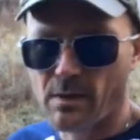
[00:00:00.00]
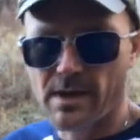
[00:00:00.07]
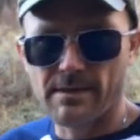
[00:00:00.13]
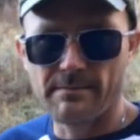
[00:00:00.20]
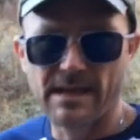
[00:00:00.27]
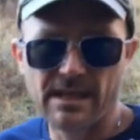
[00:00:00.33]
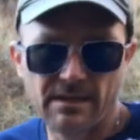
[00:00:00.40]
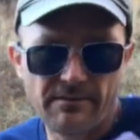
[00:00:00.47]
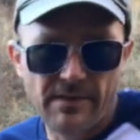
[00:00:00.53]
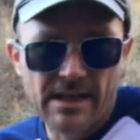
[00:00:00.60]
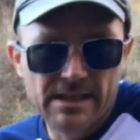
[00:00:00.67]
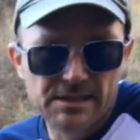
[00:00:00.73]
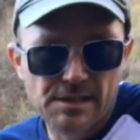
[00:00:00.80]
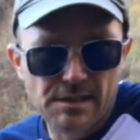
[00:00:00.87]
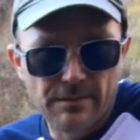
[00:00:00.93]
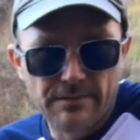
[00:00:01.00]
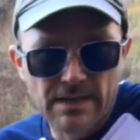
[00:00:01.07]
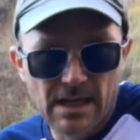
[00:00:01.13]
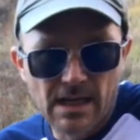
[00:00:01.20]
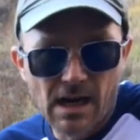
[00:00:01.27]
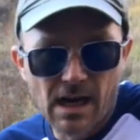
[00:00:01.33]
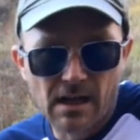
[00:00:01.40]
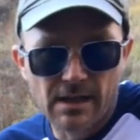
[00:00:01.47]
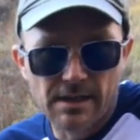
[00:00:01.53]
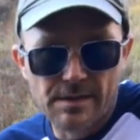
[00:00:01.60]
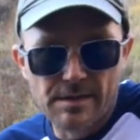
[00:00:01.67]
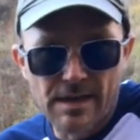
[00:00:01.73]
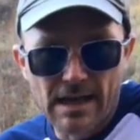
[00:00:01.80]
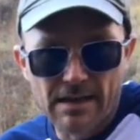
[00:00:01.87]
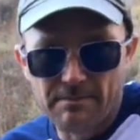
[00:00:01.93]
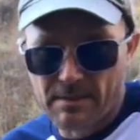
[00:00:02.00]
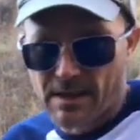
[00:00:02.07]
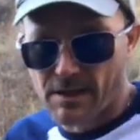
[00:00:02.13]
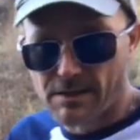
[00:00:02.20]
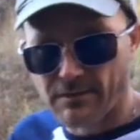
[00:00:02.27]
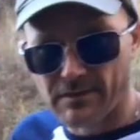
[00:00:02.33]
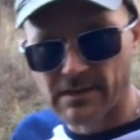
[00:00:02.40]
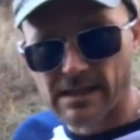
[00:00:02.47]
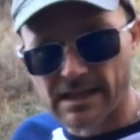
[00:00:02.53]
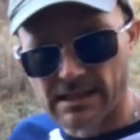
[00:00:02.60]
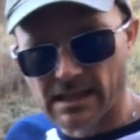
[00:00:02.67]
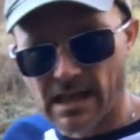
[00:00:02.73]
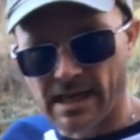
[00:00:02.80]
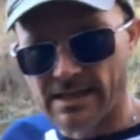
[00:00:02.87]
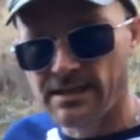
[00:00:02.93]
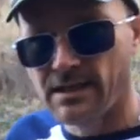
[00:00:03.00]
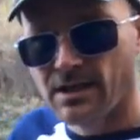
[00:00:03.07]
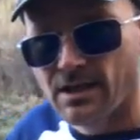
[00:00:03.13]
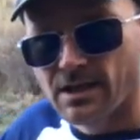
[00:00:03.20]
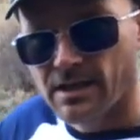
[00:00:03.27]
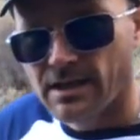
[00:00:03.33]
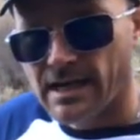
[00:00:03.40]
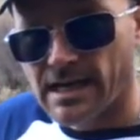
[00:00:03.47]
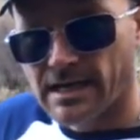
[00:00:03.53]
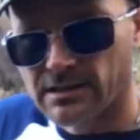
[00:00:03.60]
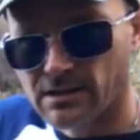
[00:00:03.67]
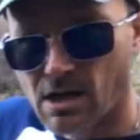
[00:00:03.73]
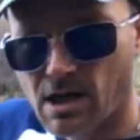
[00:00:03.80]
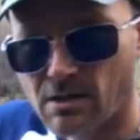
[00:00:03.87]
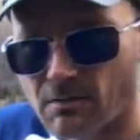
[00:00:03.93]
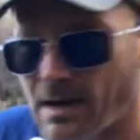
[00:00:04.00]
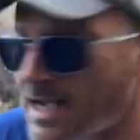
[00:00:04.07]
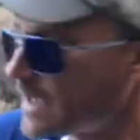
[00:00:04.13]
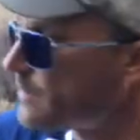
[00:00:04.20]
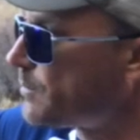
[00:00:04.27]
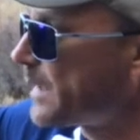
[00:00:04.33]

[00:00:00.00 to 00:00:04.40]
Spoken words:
one of the main advantages of Tenkara is that because of the light line and long rod,